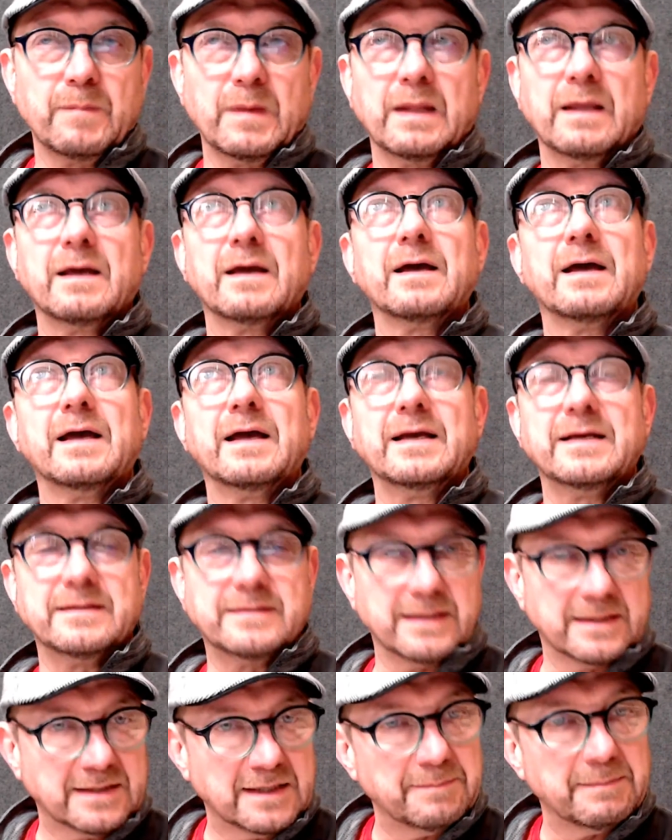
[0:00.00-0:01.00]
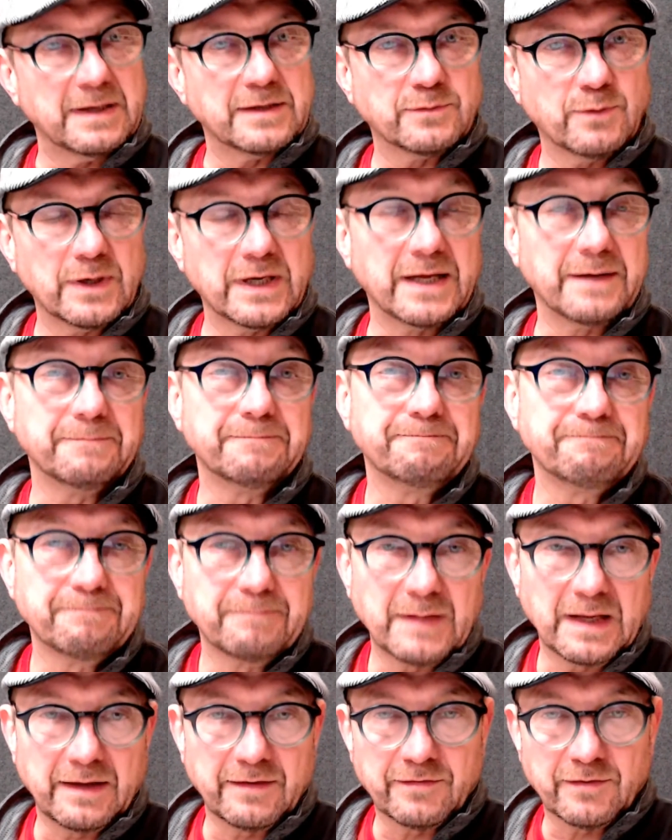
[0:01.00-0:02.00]
16x20.
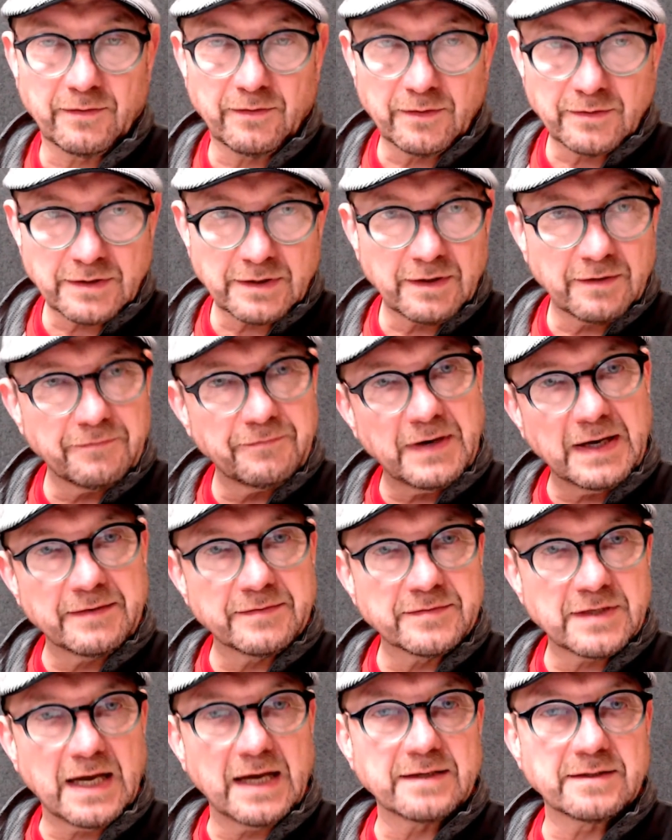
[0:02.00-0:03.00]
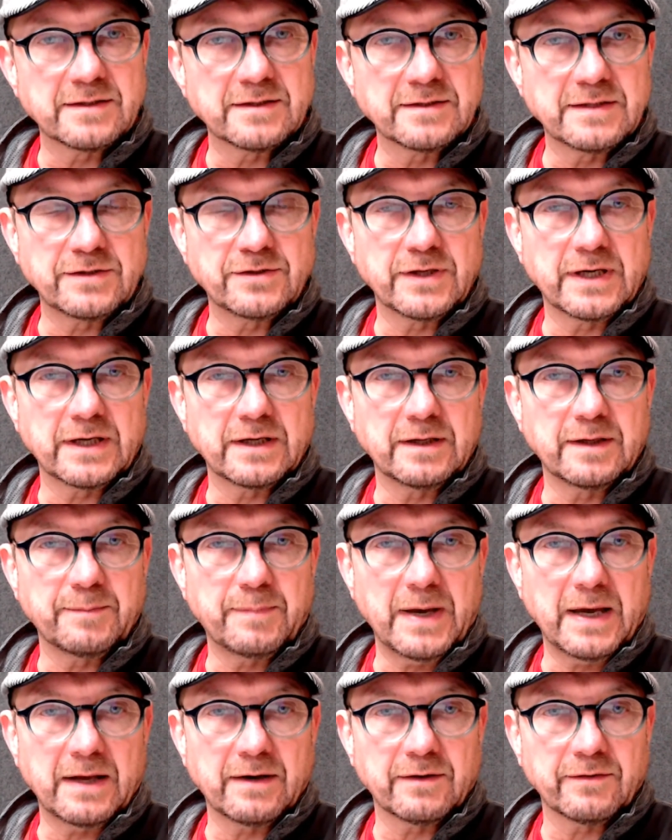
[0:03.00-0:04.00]
And so those are the 5 sizes that you get on the
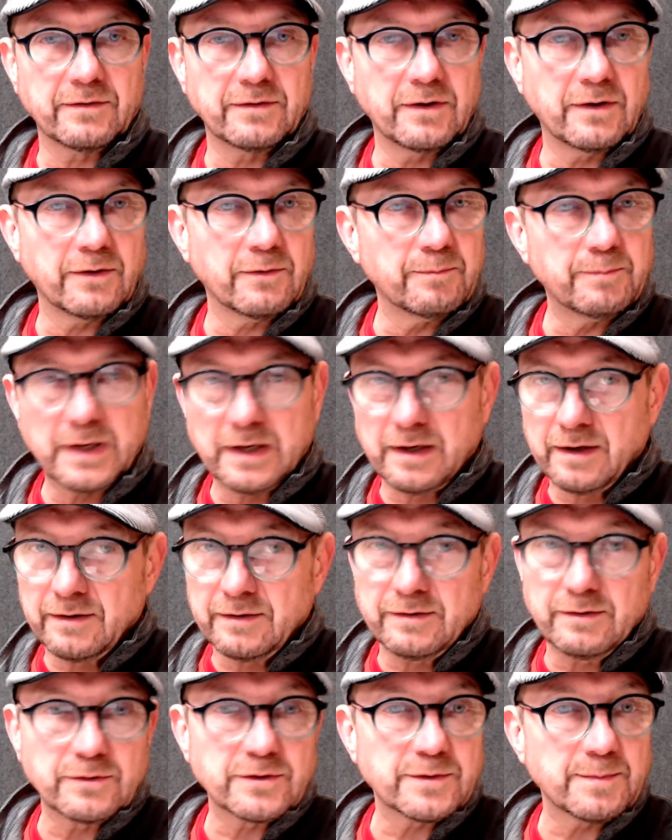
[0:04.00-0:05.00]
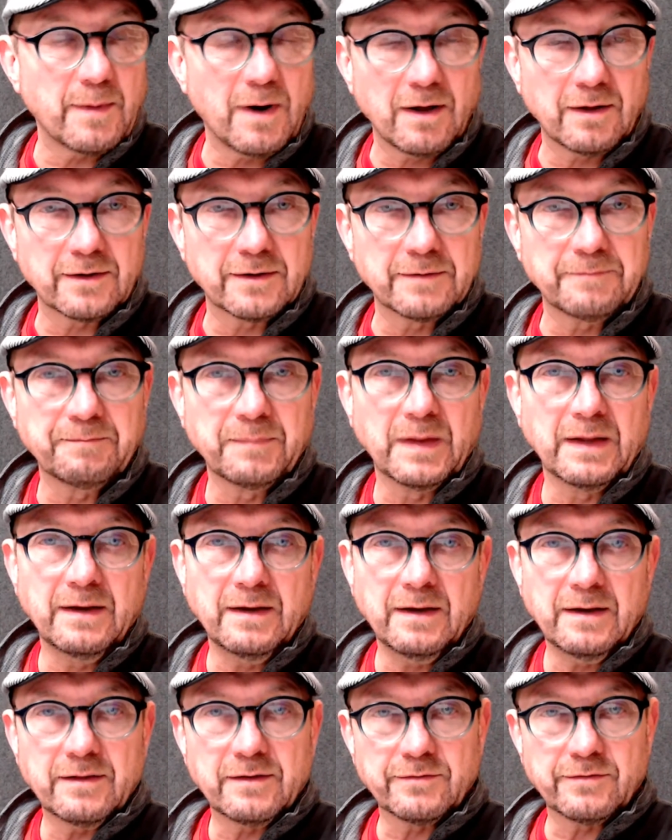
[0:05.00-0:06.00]
panel. No bigger, no smaller.
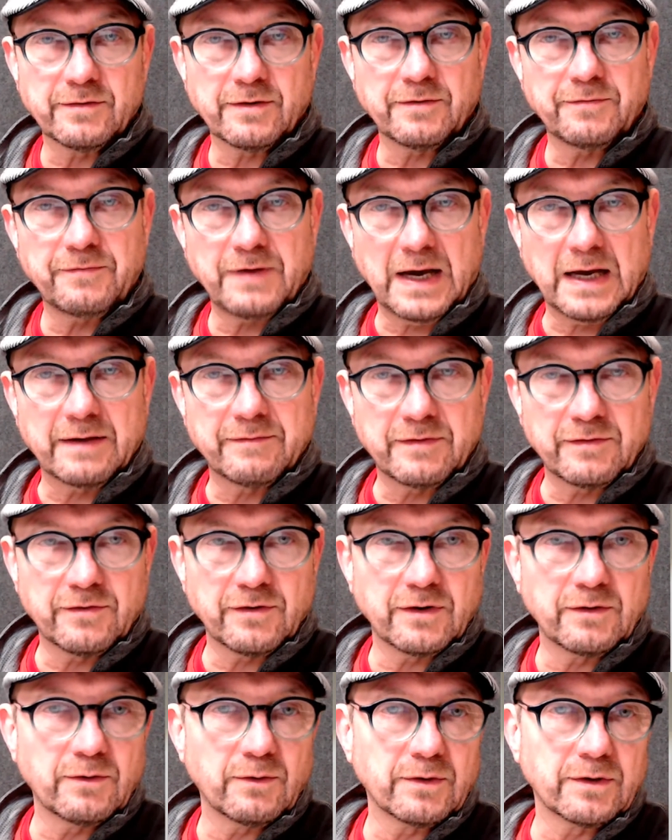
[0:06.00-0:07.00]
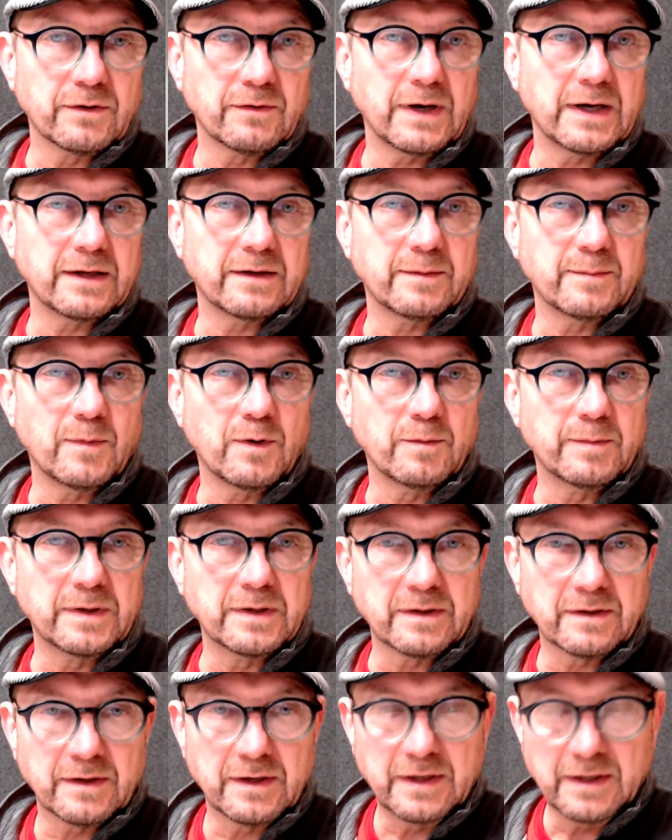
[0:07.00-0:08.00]
Those are the 5 that you can order right at the moment,
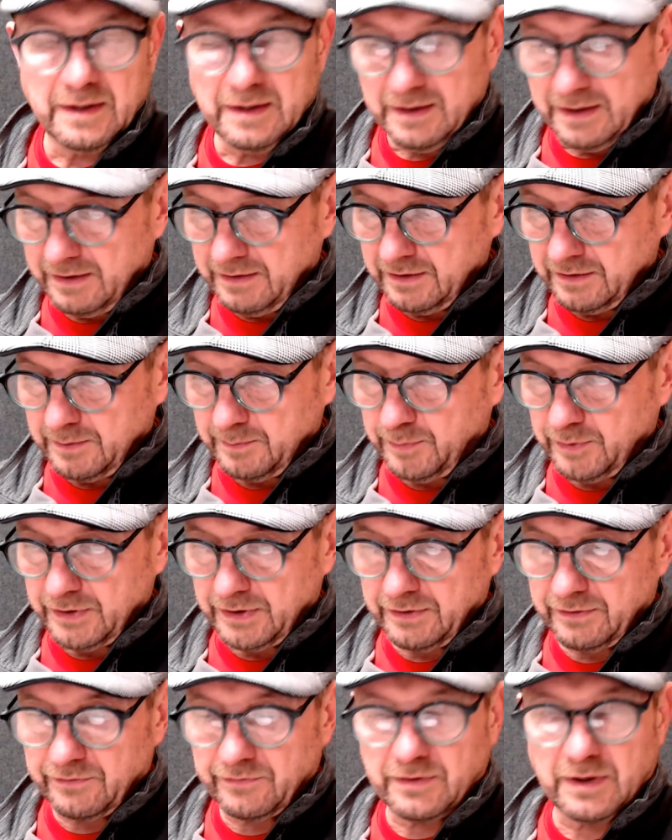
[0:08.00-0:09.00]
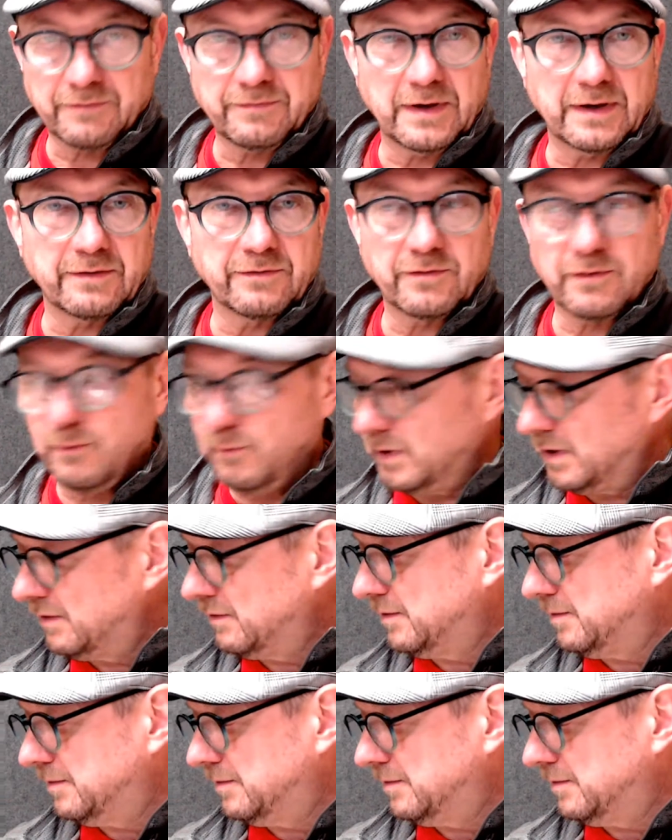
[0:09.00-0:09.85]
and that they're putting their stuff on. So what are the